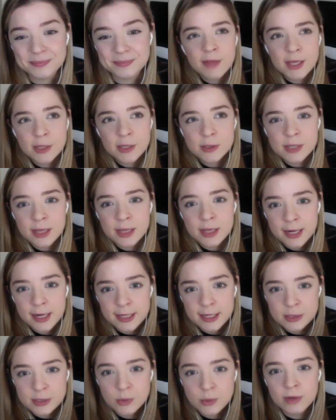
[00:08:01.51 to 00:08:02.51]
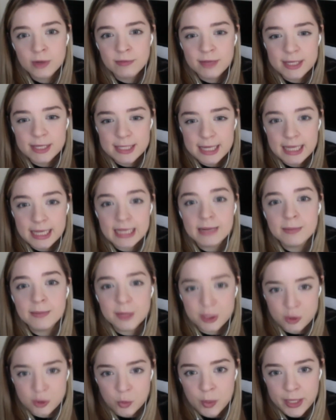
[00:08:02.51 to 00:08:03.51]
you said that it's sort of this in
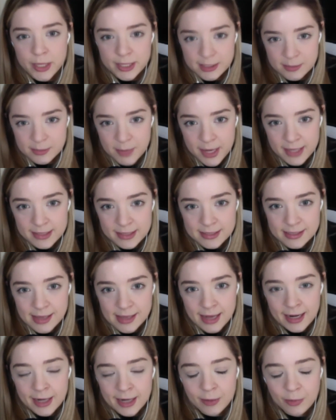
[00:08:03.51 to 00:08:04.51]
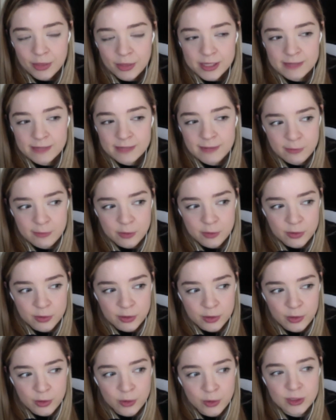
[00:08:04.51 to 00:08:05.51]
between space. And I don't think I've ever
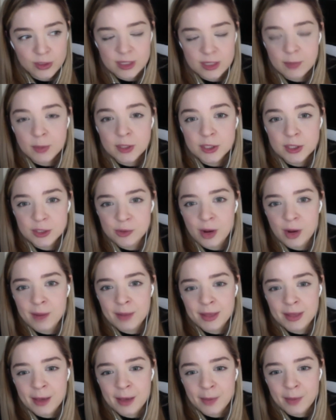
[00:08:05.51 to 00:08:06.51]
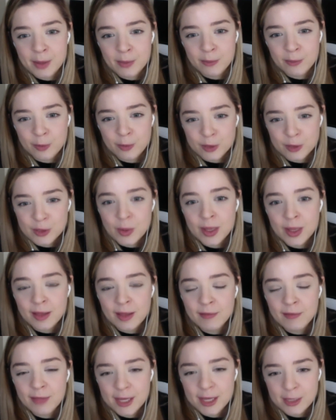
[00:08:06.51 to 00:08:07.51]
heard someone describe it that way before. So I
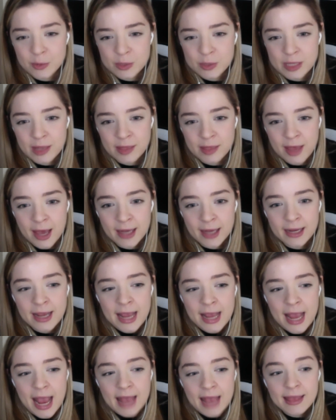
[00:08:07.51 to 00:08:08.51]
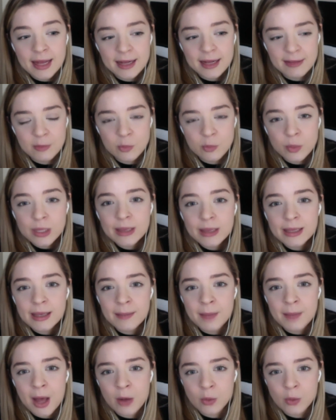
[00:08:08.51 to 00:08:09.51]
love that you said that. And that it's really
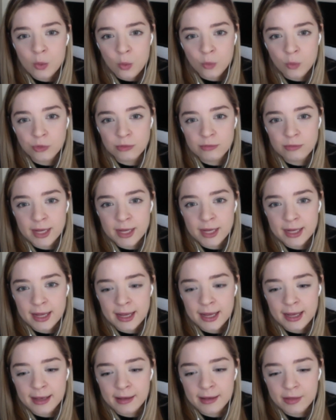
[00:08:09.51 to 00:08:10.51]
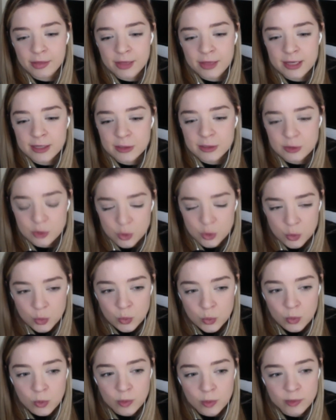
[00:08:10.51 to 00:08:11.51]
about cultivating these
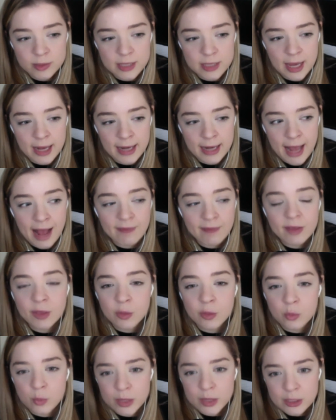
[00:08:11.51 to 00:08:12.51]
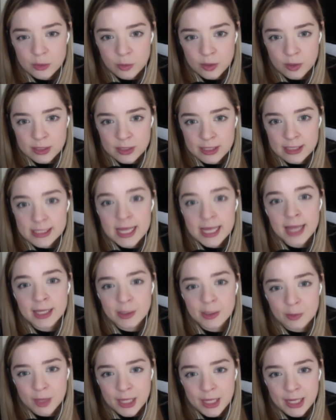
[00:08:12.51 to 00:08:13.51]
tools and having the resources that
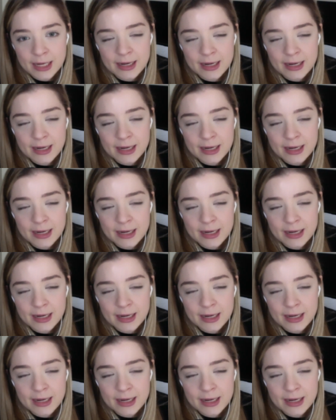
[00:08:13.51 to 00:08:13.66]
you need.